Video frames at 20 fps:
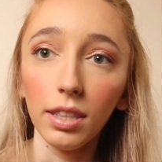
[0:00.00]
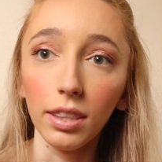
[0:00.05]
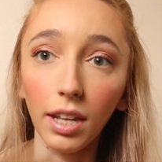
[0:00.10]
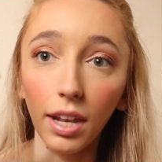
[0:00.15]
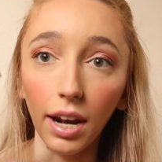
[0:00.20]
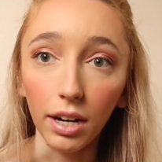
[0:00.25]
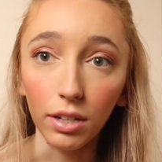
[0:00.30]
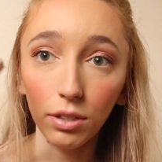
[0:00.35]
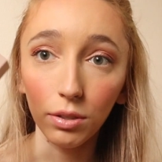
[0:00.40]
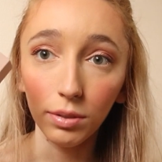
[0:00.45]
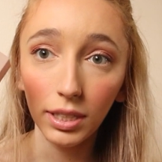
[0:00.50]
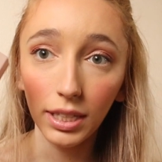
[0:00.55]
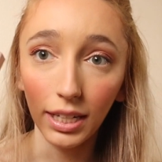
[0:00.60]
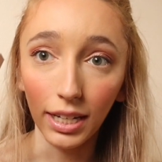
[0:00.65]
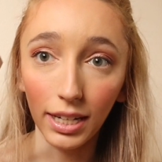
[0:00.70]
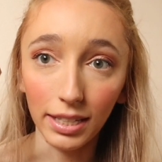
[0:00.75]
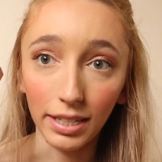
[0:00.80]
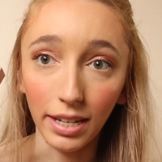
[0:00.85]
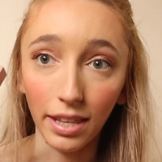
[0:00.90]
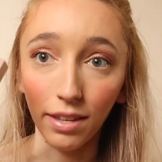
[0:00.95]
The next one
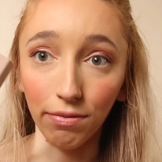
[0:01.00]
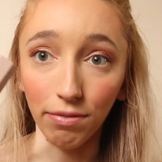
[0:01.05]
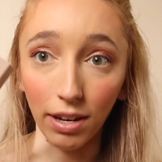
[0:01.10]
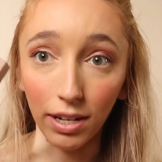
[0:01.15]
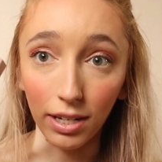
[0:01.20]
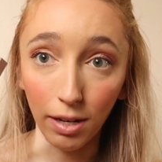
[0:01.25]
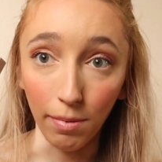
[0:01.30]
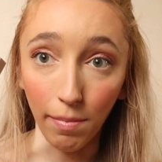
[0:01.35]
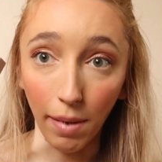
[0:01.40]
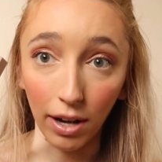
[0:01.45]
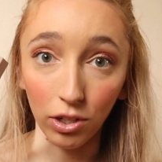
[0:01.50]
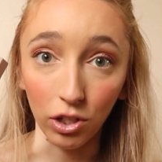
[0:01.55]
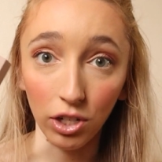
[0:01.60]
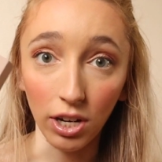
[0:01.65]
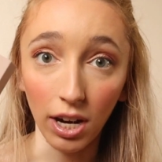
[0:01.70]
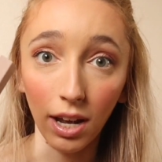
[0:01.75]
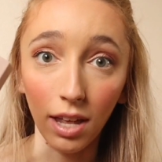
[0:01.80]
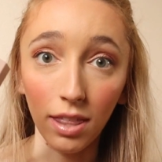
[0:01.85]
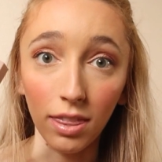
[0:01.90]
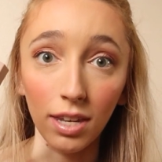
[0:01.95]
is the Fenty
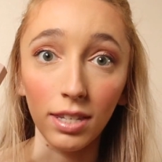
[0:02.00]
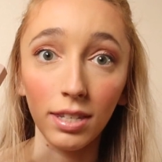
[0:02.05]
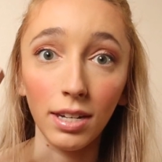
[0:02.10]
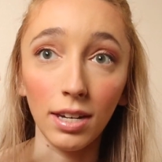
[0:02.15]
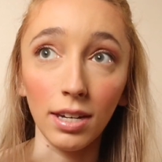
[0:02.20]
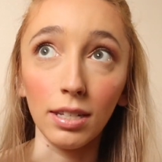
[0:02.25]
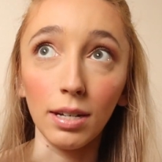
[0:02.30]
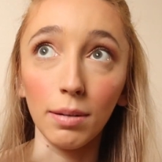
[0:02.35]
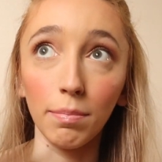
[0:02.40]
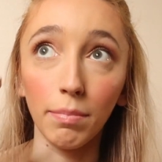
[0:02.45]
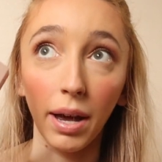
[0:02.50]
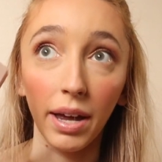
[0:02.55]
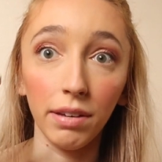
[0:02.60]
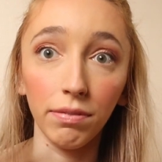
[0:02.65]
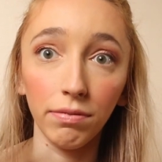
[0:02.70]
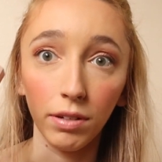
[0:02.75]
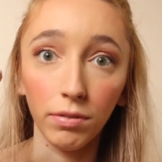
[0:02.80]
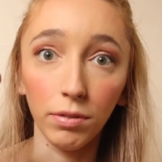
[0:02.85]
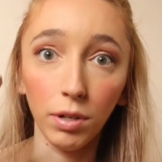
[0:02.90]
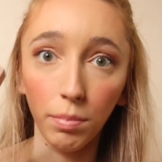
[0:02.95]
Matchstick. This is my
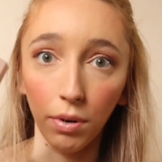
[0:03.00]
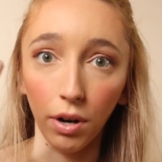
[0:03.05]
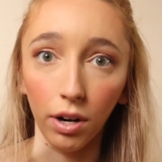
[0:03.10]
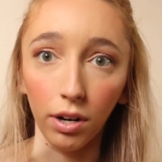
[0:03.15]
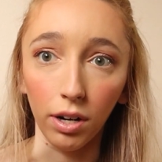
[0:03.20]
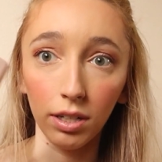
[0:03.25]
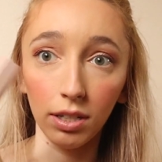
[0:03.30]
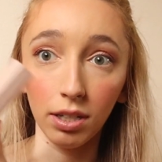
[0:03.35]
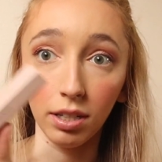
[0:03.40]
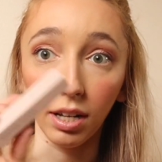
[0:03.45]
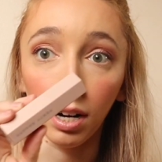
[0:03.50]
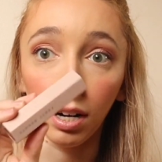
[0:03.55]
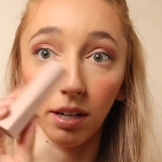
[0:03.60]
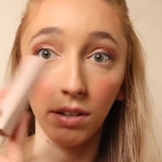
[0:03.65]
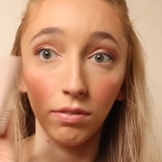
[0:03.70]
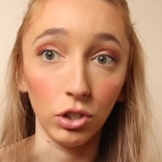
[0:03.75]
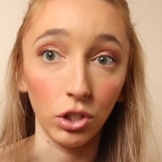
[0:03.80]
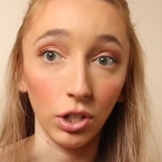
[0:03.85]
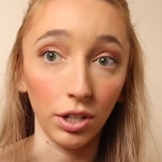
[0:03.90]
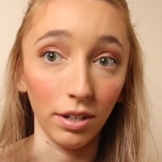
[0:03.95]
favorite product that I
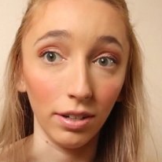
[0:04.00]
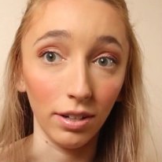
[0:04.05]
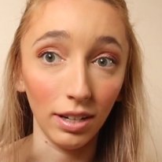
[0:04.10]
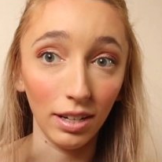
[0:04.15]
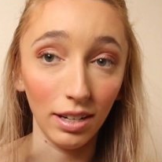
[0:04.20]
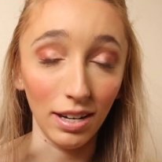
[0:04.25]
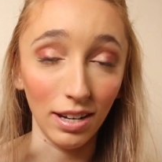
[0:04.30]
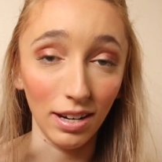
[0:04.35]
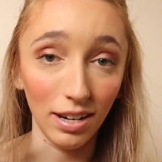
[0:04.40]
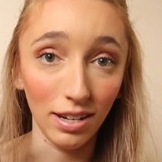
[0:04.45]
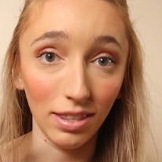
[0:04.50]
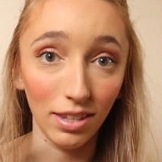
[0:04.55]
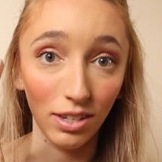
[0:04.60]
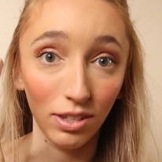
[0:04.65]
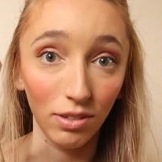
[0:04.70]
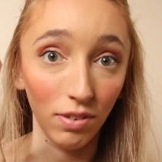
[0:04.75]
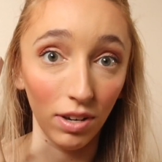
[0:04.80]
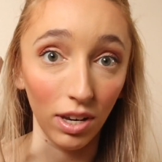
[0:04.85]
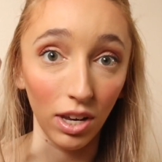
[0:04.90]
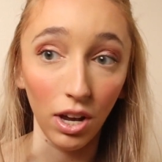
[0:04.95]
have shared in
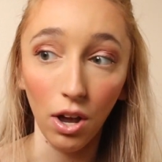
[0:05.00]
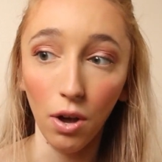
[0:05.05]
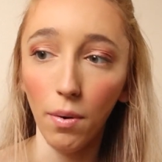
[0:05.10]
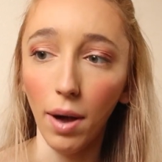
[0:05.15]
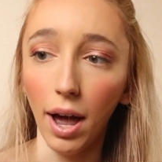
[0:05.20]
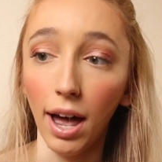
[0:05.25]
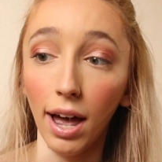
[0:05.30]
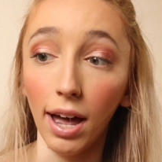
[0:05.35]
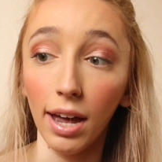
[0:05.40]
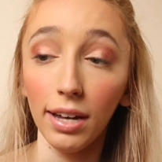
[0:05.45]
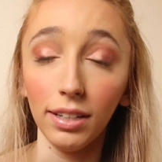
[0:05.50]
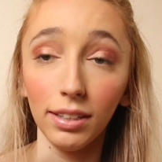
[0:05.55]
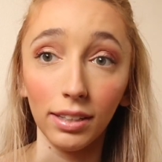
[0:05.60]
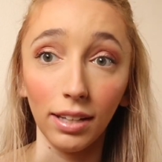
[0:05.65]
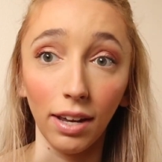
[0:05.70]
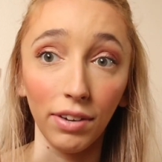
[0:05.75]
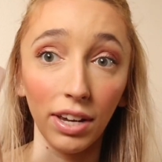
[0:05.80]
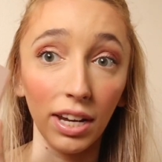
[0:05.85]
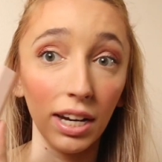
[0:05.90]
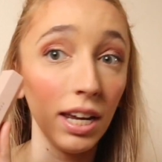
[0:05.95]
this video. I
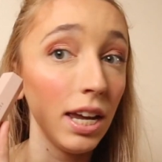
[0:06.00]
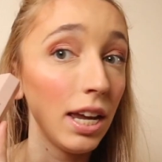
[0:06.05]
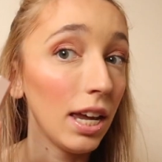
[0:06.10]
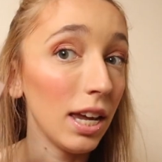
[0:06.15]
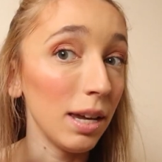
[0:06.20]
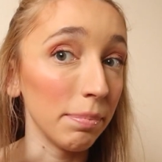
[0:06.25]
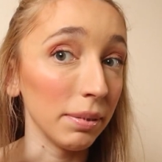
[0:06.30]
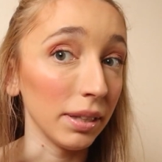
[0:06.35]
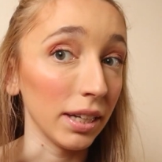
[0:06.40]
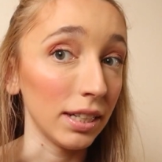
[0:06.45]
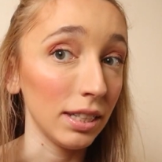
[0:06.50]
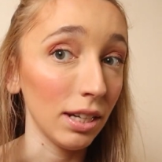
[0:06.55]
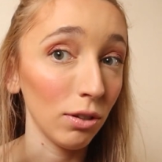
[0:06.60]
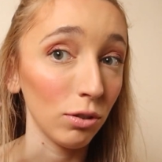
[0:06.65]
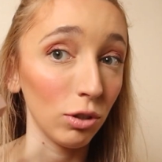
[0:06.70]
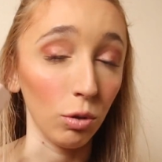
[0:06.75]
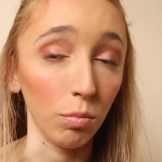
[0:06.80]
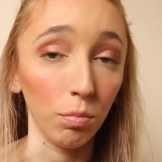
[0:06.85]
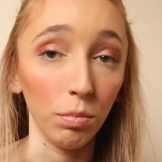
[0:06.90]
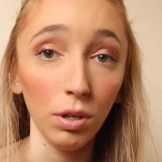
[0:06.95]
love it. It blends
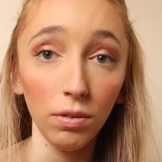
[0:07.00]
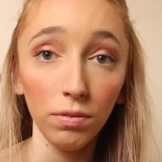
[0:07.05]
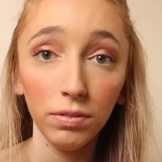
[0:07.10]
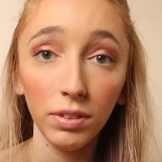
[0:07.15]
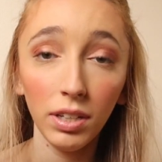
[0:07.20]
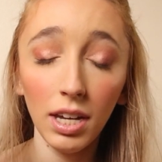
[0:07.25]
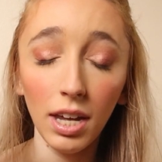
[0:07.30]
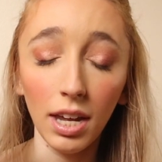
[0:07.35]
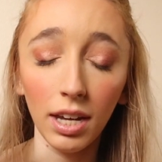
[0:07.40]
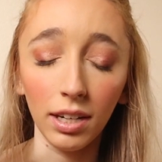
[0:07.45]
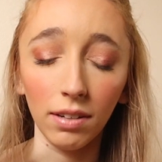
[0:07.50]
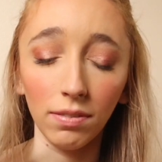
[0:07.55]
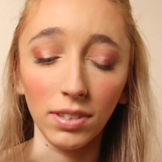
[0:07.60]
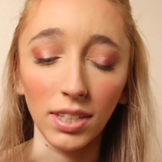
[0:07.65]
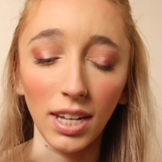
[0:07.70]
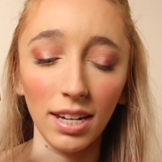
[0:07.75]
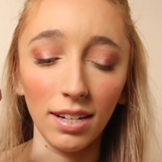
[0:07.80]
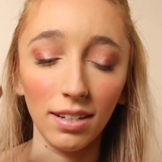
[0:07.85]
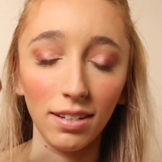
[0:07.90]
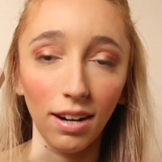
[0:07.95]
out so beautifully. It gives
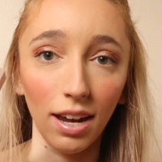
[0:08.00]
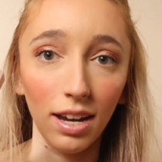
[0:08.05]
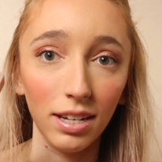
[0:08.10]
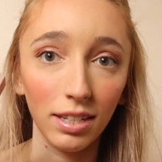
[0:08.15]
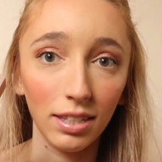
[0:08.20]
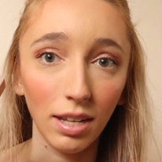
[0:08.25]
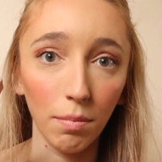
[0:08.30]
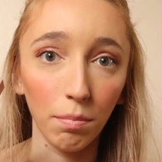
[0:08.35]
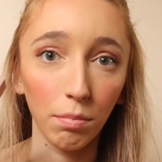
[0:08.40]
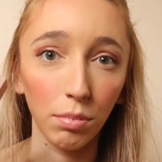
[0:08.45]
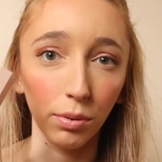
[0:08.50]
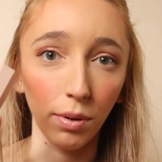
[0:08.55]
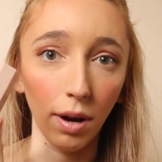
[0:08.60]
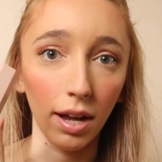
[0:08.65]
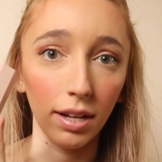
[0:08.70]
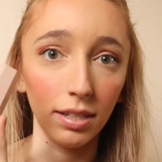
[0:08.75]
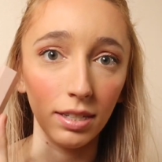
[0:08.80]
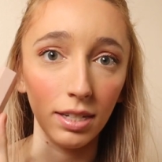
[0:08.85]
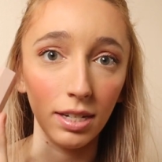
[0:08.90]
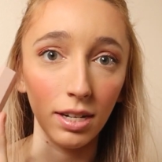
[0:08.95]
a nice
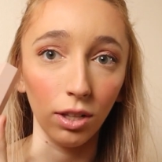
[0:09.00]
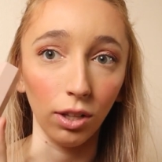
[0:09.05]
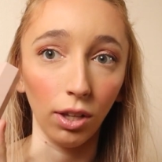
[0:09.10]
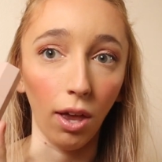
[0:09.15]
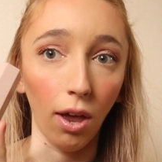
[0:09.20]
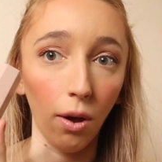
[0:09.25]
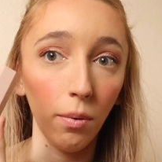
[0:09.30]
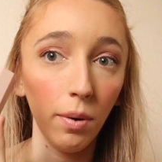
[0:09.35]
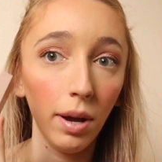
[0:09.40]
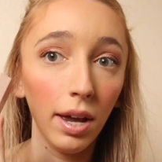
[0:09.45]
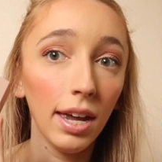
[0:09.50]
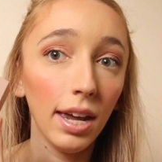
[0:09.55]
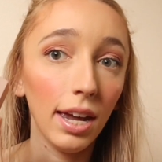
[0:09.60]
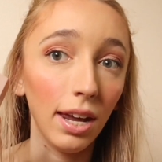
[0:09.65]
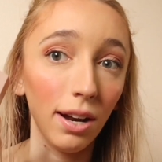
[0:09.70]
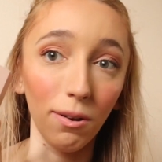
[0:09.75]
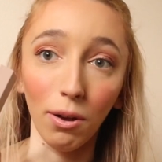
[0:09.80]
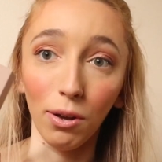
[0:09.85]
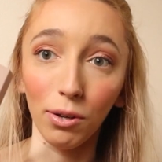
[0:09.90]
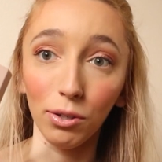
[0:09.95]
bronzy glow.
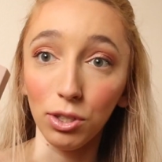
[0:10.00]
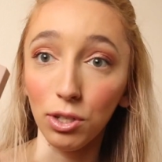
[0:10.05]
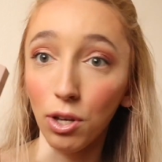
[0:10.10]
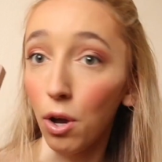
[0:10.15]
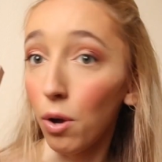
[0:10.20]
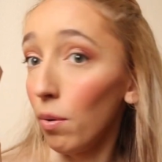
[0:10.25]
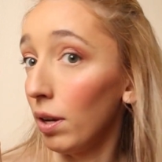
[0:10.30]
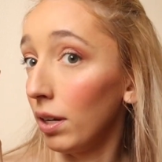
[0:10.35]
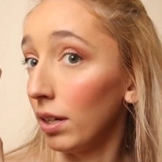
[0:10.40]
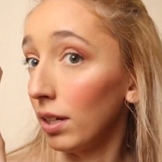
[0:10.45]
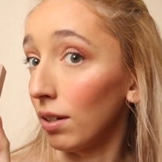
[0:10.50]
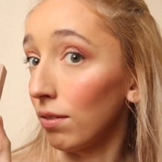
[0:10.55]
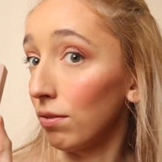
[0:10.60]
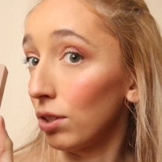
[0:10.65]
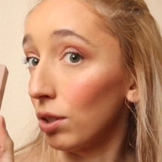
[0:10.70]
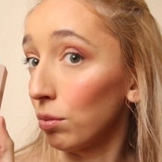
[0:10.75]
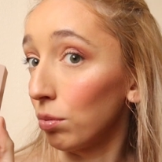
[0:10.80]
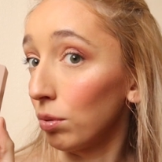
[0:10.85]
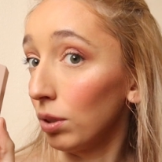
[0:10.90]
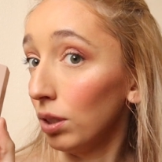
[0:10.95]
It also
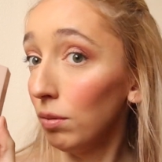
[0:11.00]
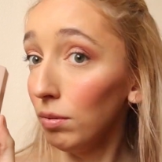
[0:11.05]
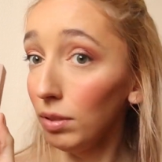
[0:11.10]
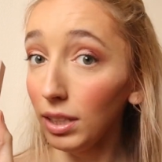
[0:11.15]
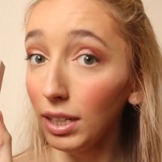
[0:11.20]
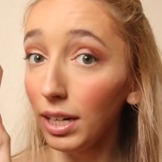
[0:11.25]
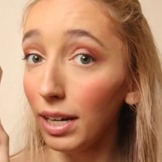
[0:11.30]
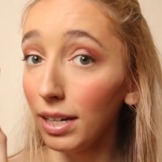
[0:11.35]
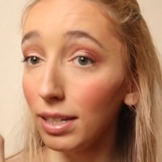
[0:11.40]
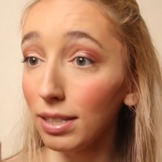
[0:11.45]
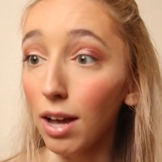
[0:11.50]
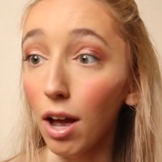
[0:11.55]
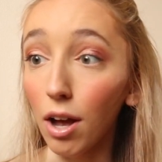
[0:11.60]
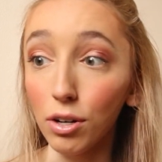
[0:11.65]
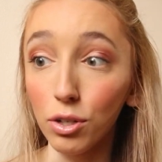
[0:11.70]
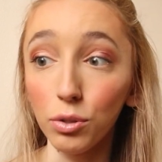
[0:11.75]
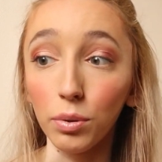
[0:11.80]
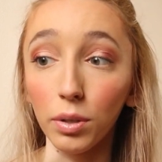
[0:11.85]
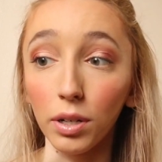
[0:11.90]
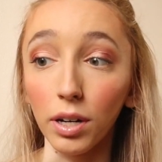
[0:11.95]
gives a really, really nice
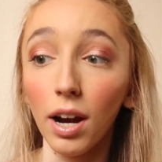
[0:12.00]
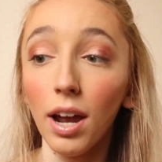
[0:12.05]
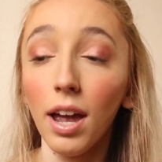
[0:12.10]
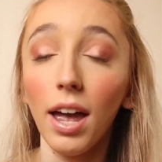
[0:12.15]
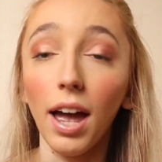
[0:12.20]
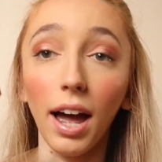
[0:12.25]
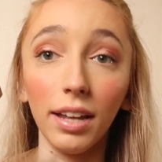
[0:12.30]
contour.